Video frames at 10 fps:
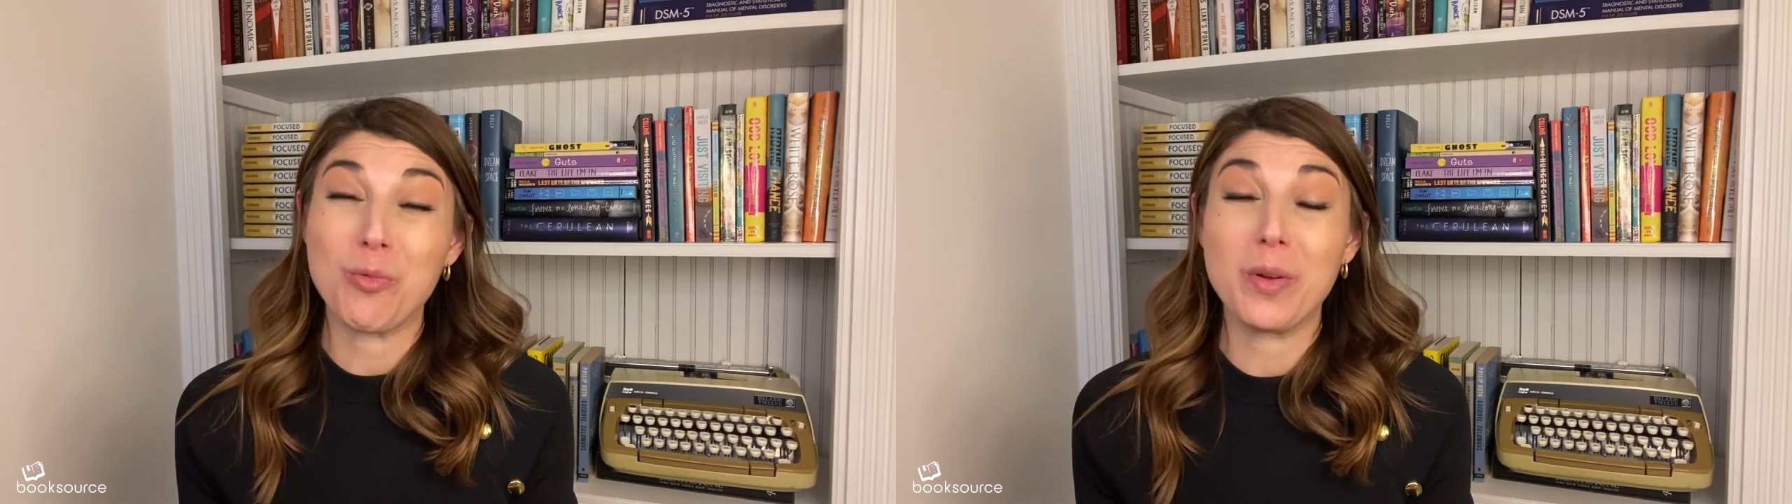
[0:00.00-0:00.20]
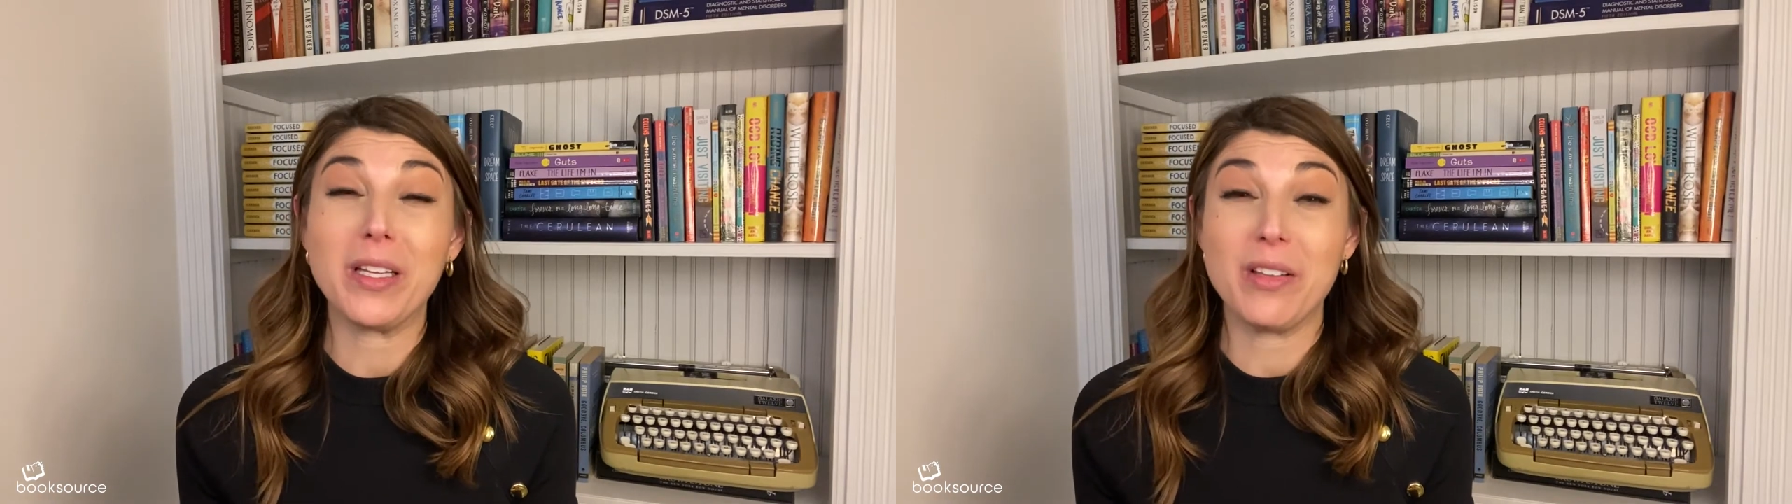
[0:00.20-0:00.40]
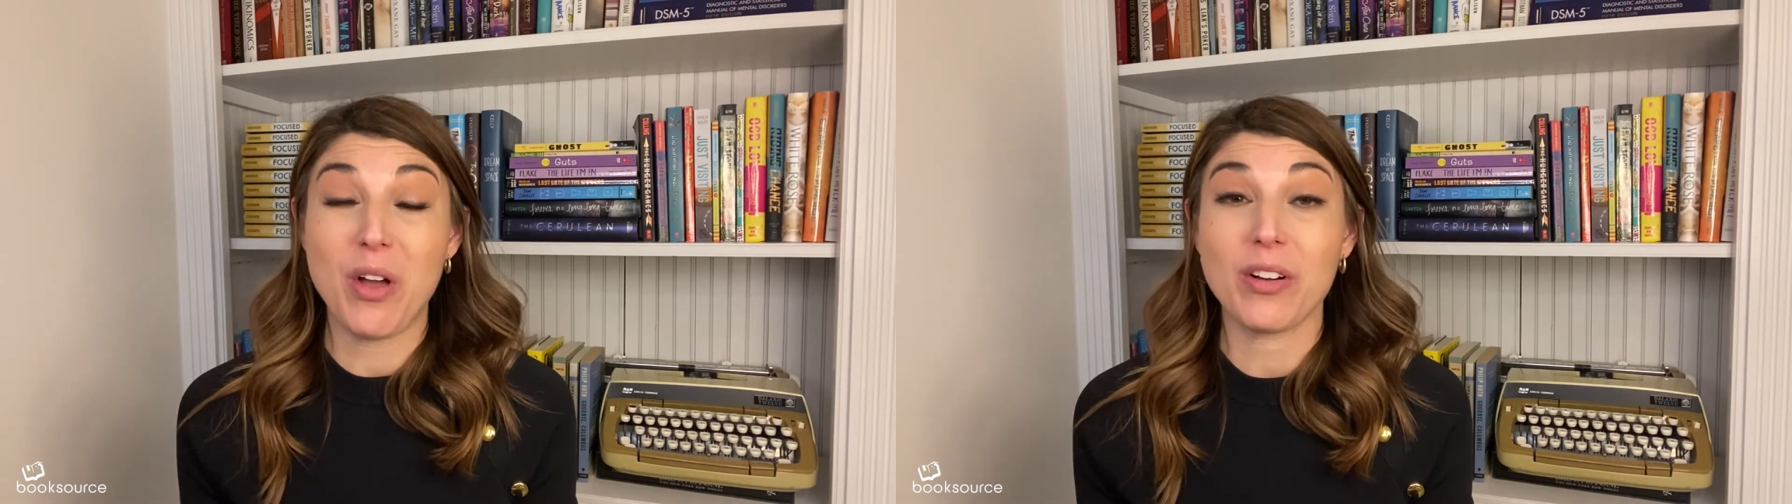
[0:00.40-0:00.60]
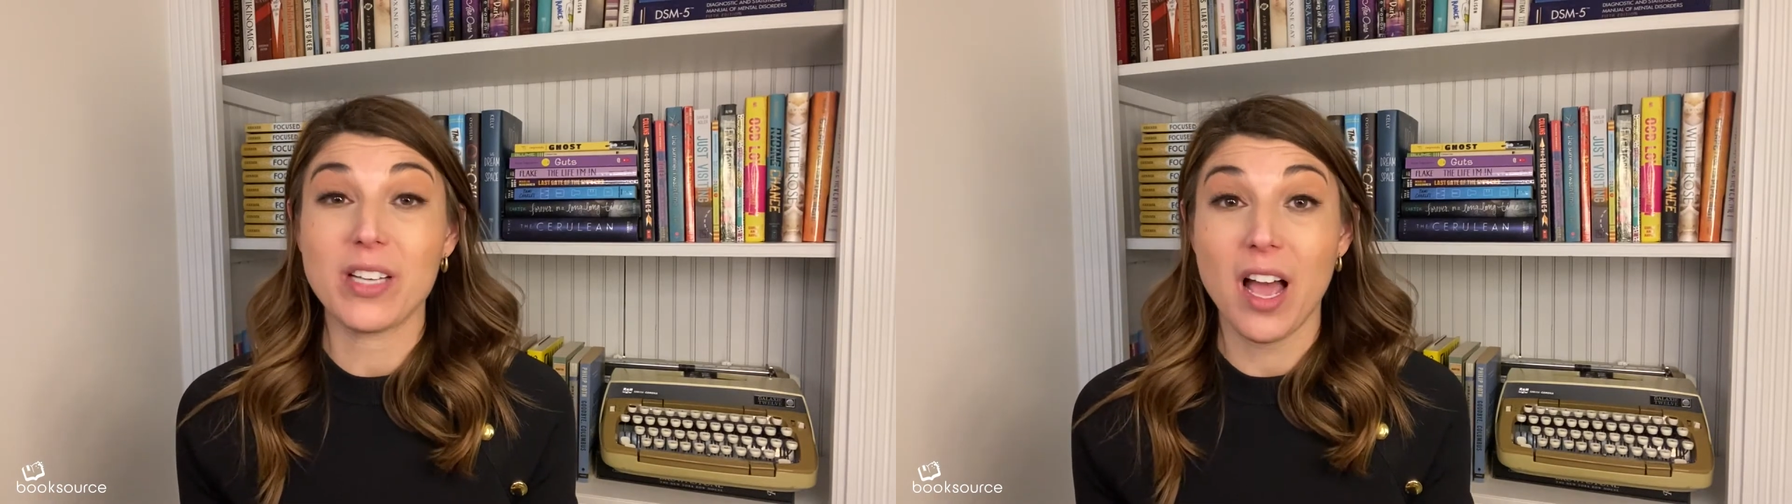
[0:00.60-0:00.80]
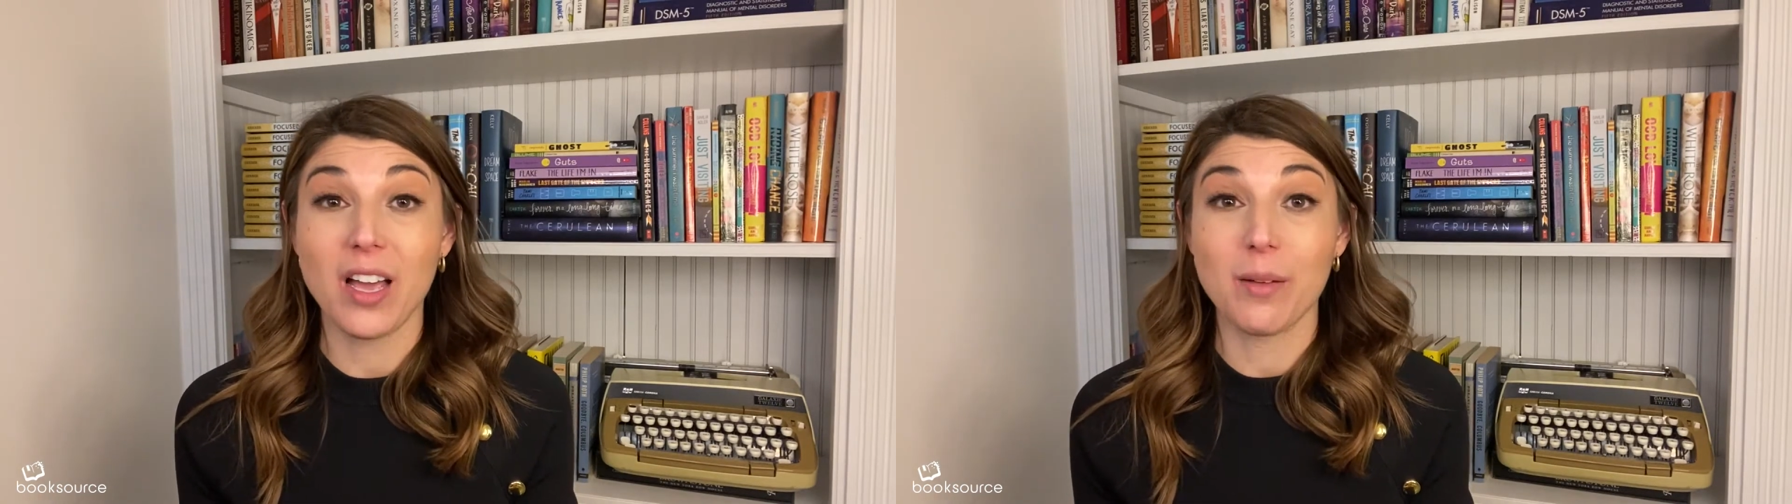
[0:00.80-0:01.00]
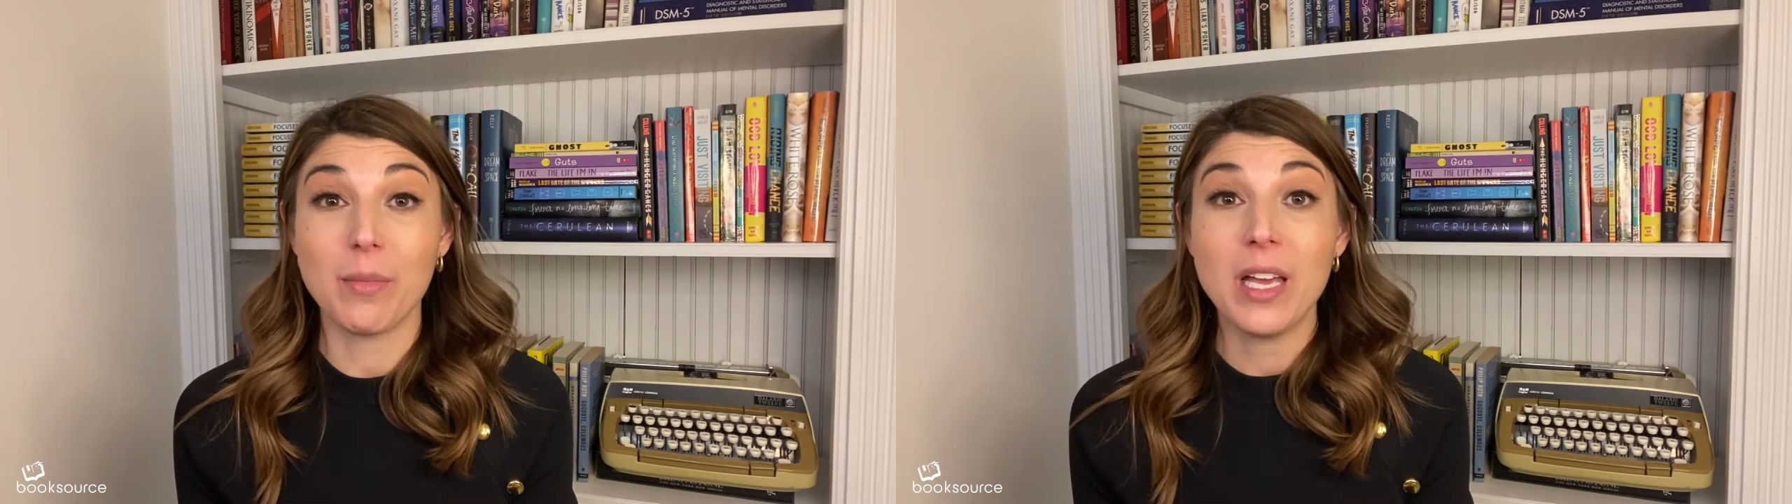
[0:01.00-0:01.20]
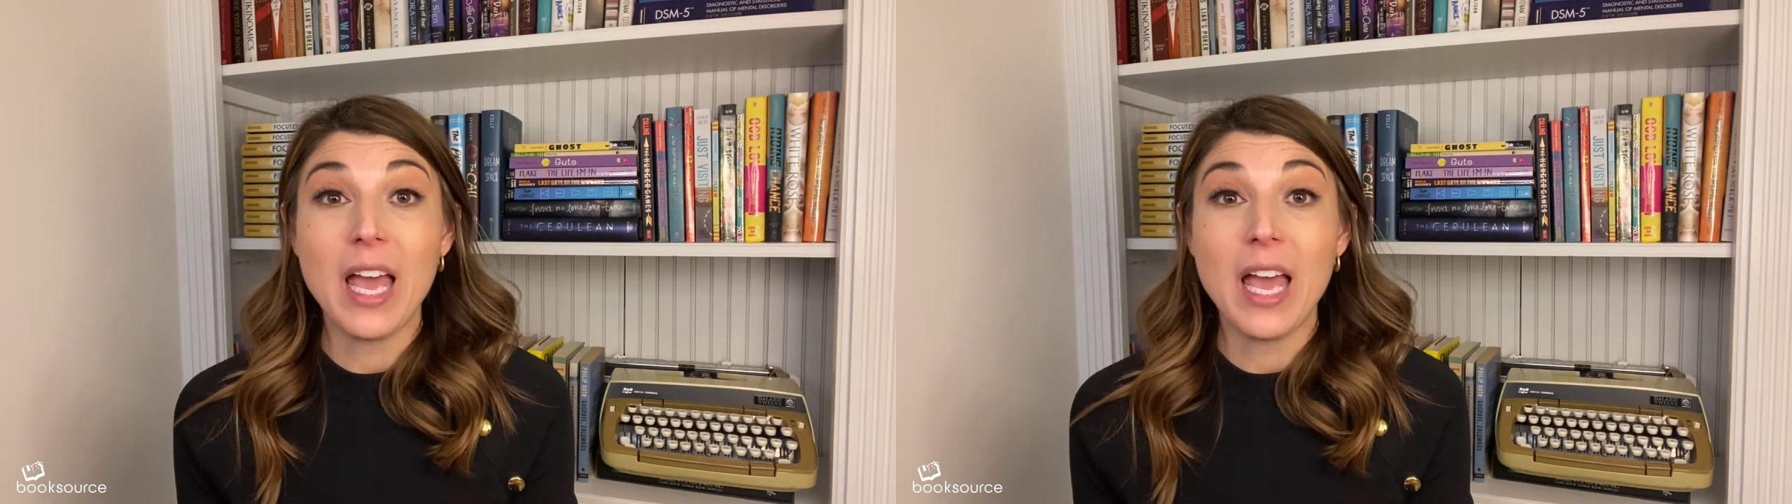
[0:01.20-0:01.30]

really long time